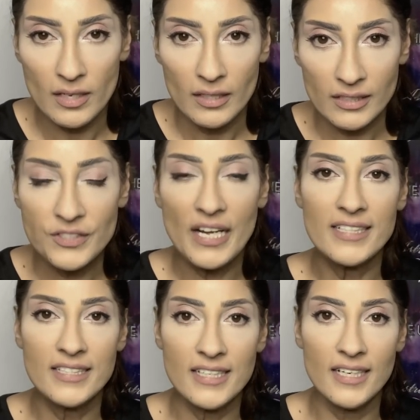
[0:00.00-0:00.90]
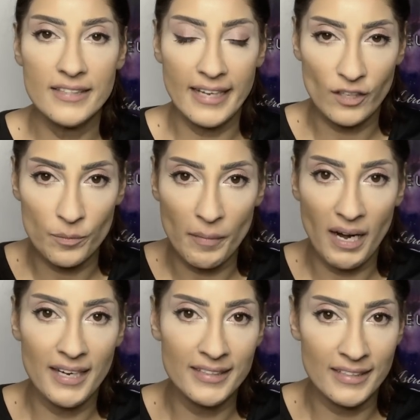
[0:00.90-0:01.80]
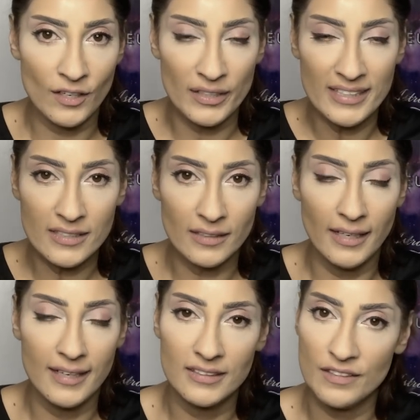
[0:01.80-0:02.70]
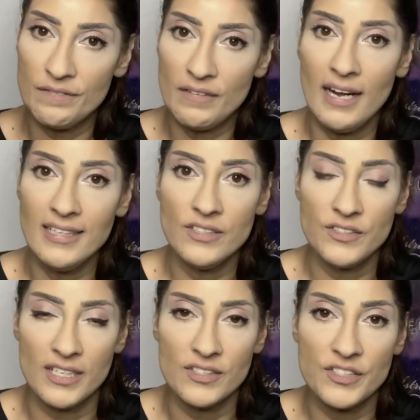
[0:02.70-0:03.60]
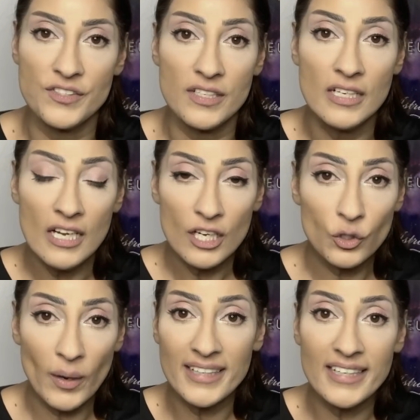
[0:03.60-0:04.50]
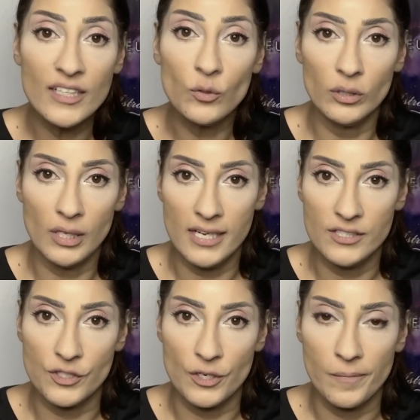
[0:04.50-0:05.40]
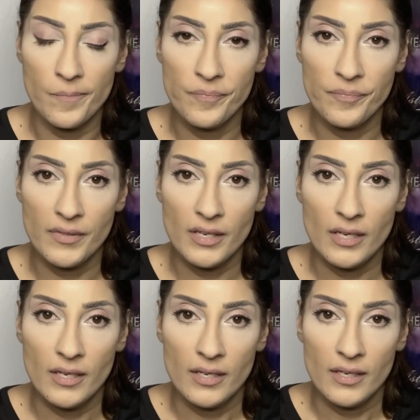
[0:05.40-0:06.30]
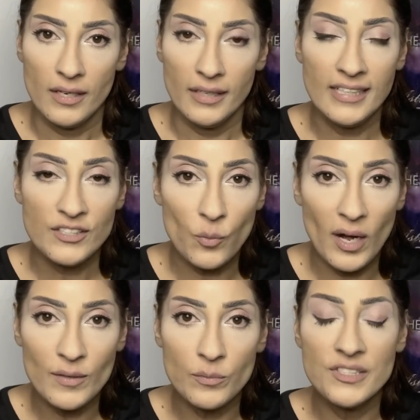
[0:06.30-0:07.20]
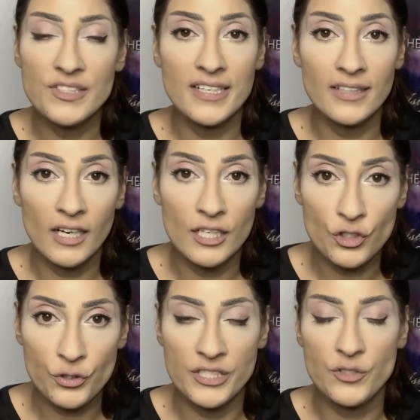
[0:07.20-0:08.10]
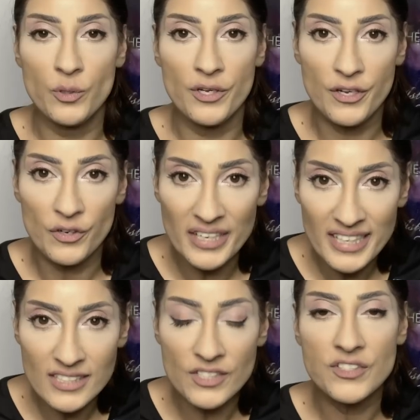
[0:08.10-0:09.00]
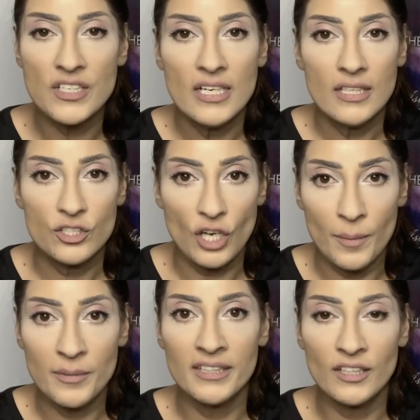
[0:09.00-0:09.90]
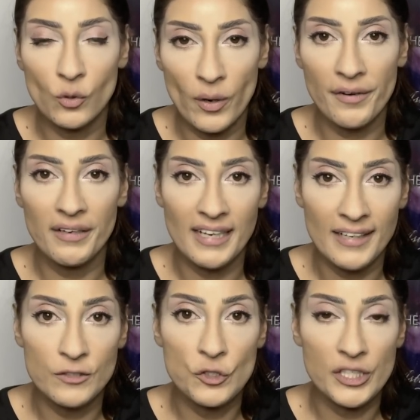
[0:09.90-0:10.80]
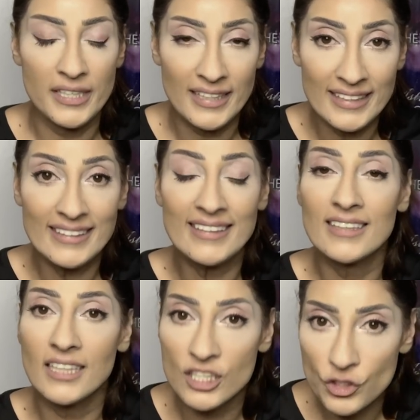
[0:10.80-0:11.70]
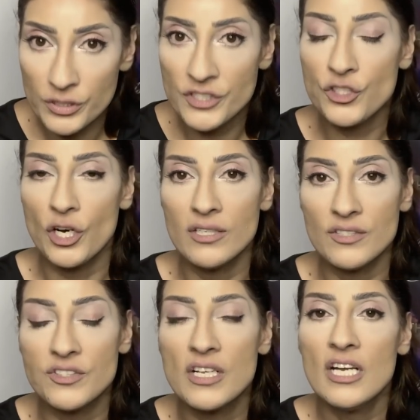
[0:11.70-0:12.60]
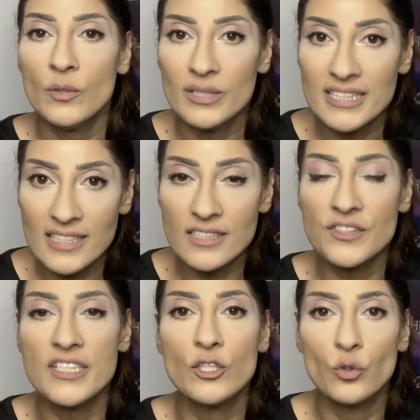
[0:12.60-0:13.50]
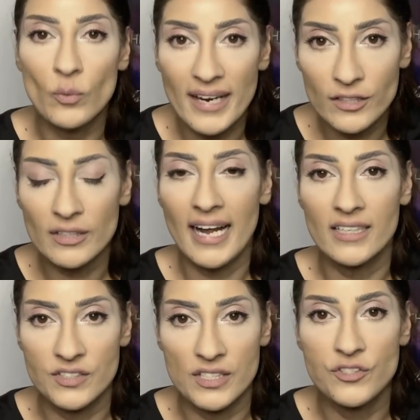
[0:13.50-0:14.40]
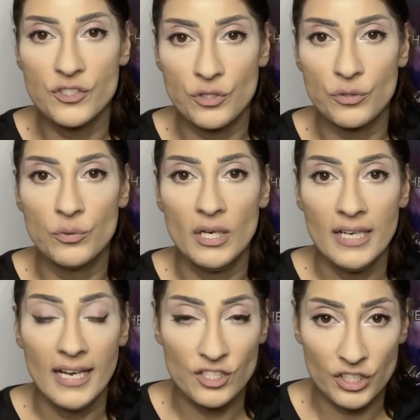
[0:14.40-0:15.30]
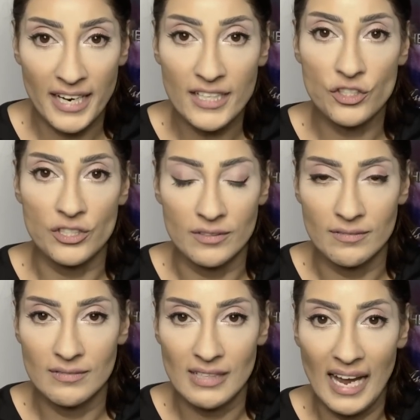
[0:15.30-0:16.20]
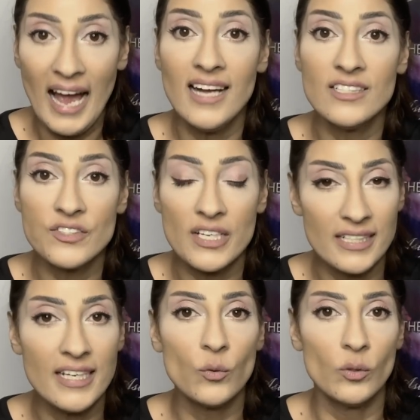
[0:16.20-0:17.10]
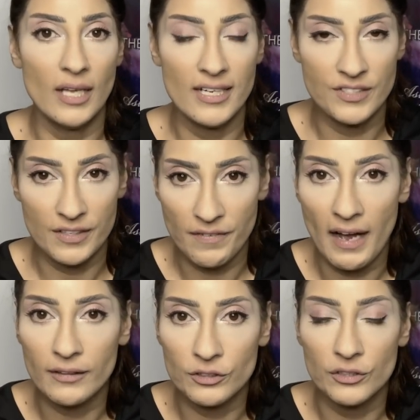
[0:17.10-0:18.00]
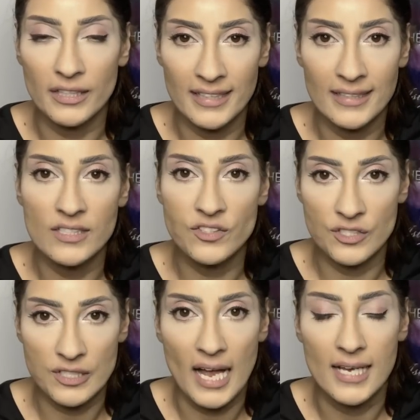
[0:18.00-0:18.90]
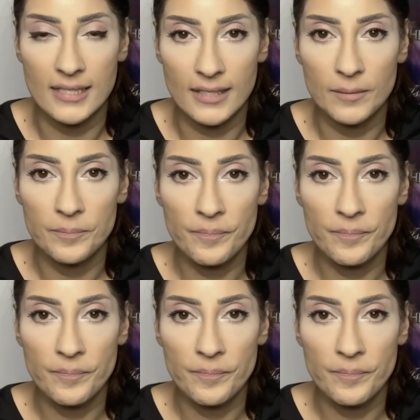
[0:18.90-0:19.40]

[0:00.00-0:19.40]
This idea that our mind and our intellect defines us is a great equalizer. And that's why we see in countries where there is dominant Aquarian energy in the country's charts, we tend to see greater access to education, as an equalizing factor in a society.